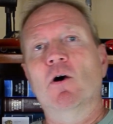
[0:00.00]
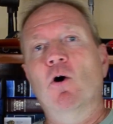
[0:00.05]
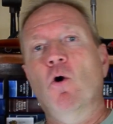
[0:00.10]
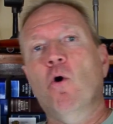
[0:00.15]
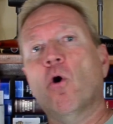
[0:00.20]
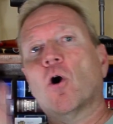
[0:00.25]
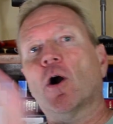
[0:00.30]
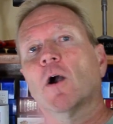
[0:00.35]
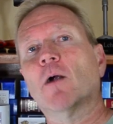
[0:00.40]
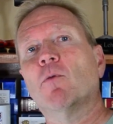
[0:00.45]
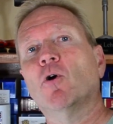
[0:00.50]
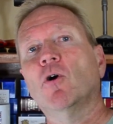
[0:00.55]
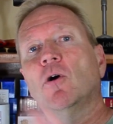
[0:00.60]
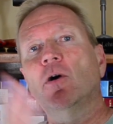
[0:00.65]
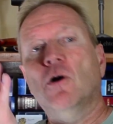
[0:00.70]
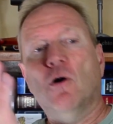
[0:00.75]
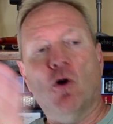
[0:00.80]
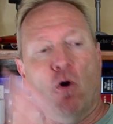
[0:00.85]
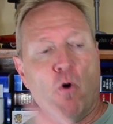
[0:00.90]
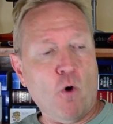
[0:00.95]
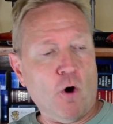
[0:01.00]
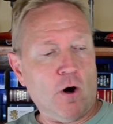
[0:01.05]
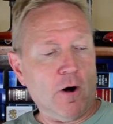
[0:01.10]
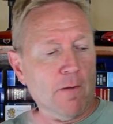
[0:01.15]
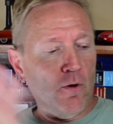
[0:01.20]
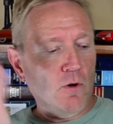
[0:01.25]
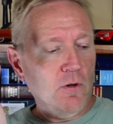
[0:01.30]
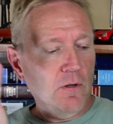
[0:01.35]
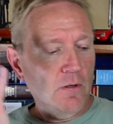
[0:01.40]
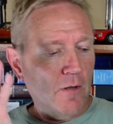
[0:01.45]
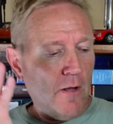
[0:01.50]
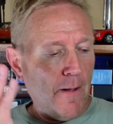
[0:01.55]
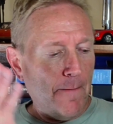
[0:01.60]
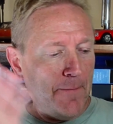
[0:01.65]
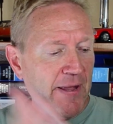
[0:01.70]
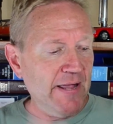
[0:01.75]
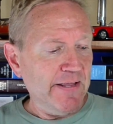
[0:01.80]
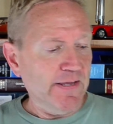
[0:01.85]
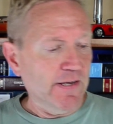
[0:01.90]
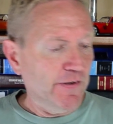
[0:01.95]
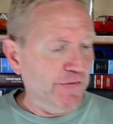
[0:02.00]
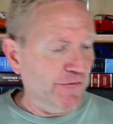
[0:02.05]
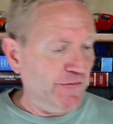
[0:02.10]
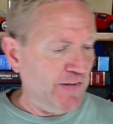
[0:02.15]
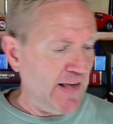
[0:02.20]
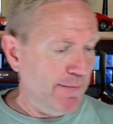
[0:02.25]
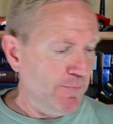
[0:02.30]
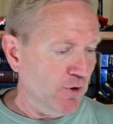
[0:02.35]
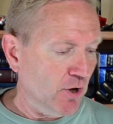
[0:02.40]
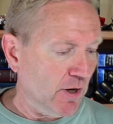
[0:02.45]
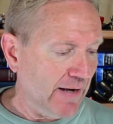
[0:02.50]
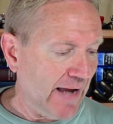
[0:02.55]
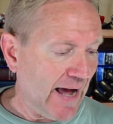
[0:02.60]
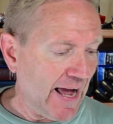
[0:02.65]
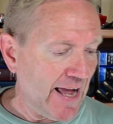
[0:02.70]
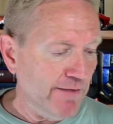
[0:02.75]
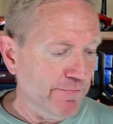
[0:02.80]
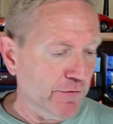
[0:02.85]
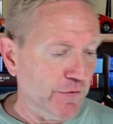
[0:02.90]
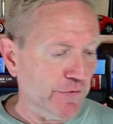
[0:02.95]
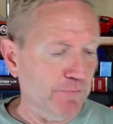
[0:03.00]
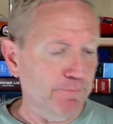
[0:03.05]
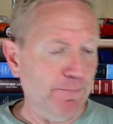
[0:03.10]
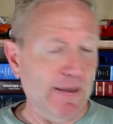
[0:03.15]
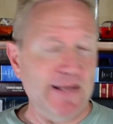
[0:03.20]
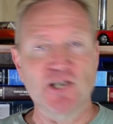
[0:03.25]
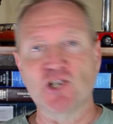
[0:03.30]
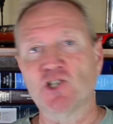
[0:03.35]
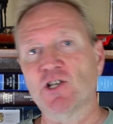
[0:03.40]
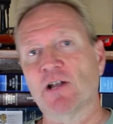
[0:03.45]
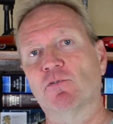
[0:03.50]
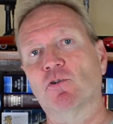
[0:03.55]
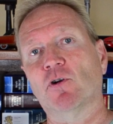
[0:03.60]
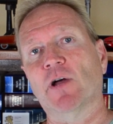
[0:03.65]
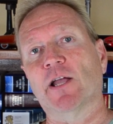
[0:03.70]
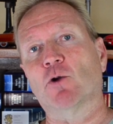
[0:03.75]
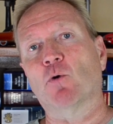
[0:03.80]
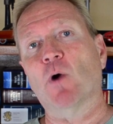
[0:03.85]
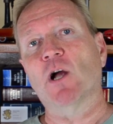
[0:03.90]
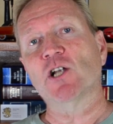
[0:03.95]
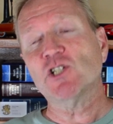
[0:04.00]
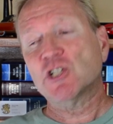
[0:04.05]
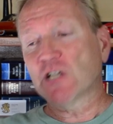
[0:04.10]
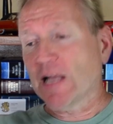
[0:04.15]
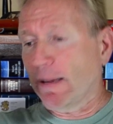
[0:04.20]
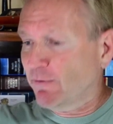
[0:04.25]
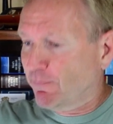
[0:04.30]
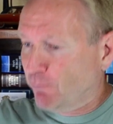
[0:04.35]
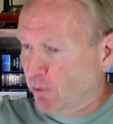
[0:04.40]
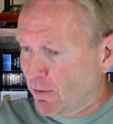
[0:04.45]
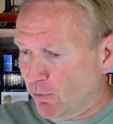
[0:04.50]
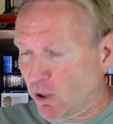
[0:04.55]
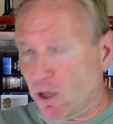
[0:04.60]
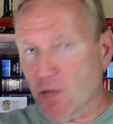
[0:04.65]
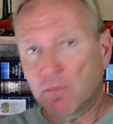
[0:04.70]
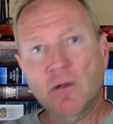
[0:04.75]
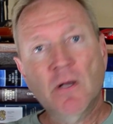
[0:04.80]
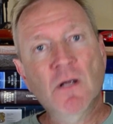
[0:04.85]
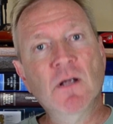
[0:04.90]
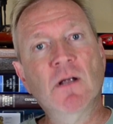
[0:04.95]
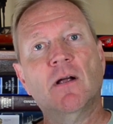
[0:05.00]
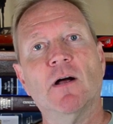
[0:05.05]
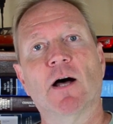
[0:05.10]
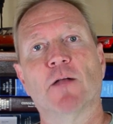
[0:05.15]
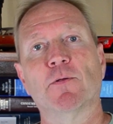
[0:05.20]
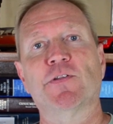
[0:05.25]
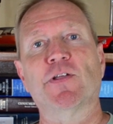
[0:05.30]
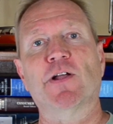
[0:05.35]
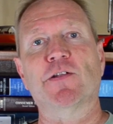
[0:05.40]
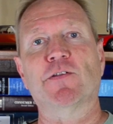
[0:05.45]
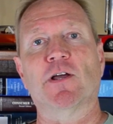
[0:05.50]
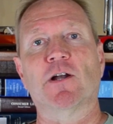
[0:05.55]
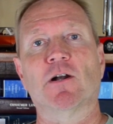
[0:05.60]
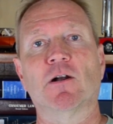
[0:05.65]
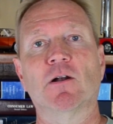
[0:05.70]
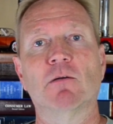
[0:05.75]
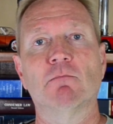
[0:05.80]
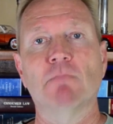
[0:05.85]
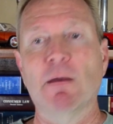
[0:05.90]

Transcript: Horrible, horrible opinion. Samuel Anaya versus Bettin Chevrolet. Questions, comments, put them below. I'll talk to you later.